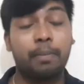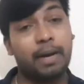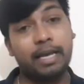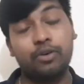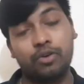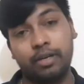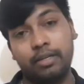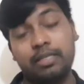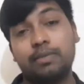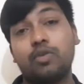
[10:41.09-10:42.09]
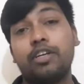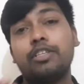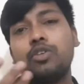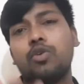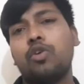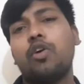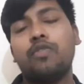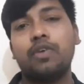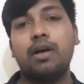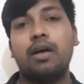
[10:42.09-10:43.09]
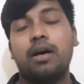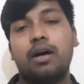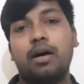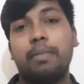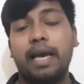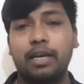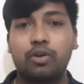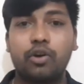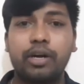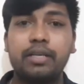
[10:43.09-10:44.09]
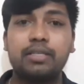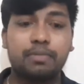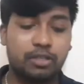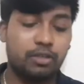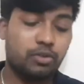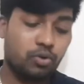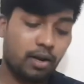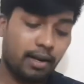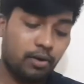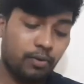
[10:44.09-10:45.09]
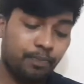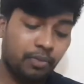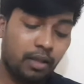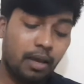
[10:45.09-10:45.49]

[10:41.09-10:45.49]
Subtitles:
microorganisms, what is the role of microorganisms in soil, no,